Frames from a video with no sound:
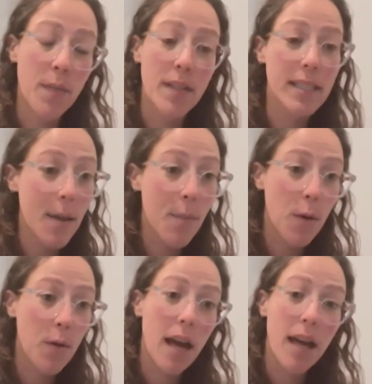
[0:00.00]
from the
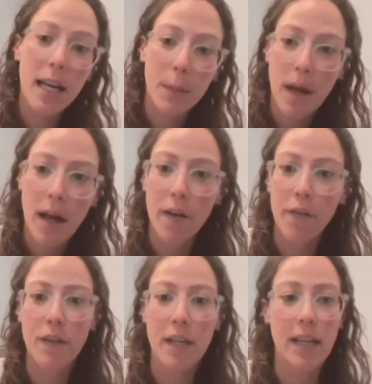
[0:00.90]
state, both at
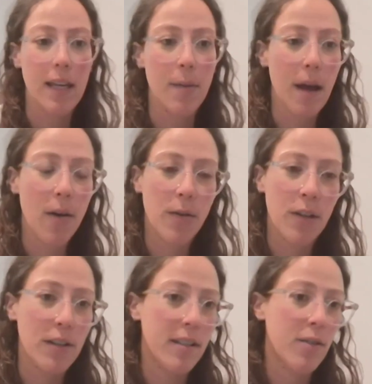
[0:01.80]
HCPF, thinking
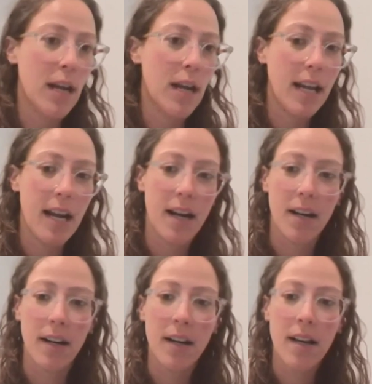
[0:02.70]
about there's the direct
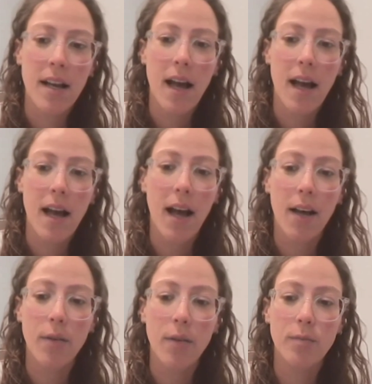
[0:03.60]
care
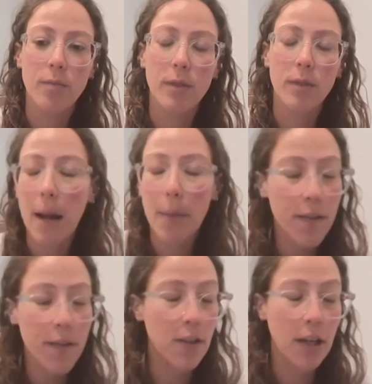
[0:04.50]

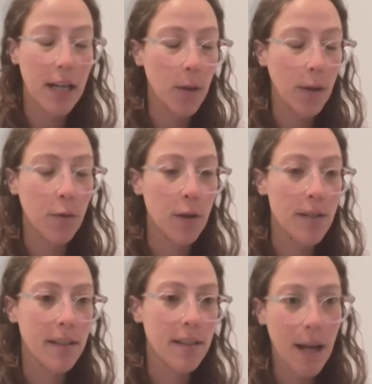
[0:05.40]
collaborative, the direct care
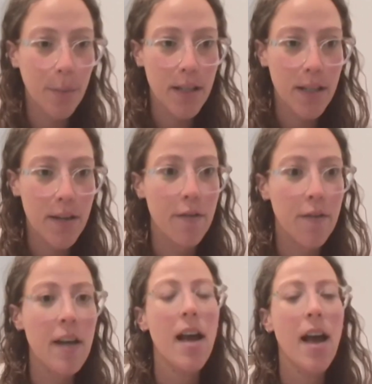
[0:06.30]
workforce
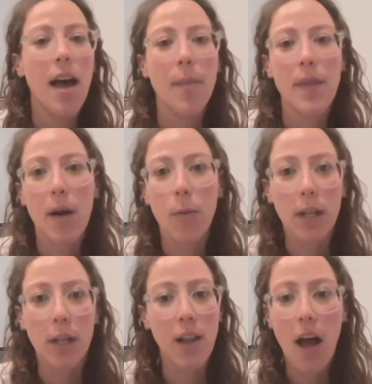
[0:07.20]
collaborative
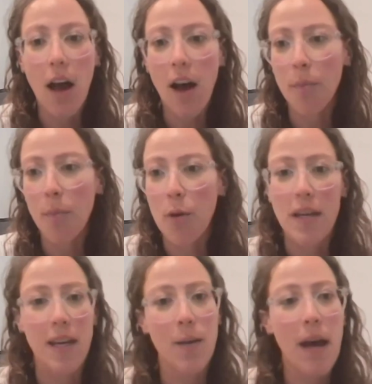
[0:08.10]
that works a lot on
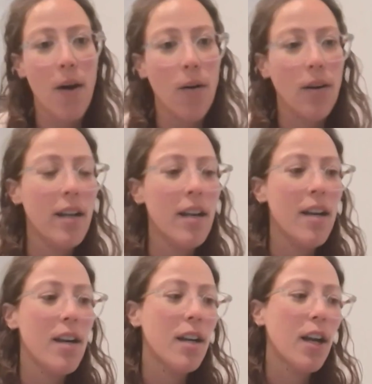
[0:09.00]
both thinking about
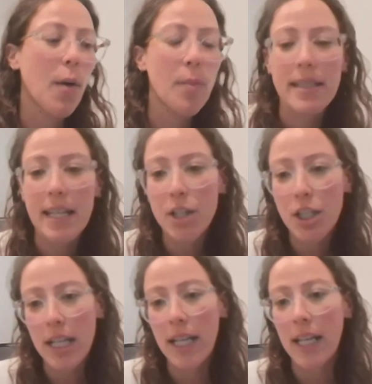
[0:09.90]

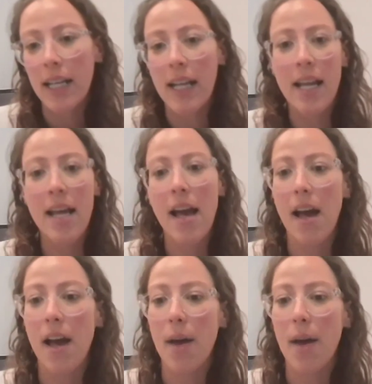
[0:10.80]
compensation,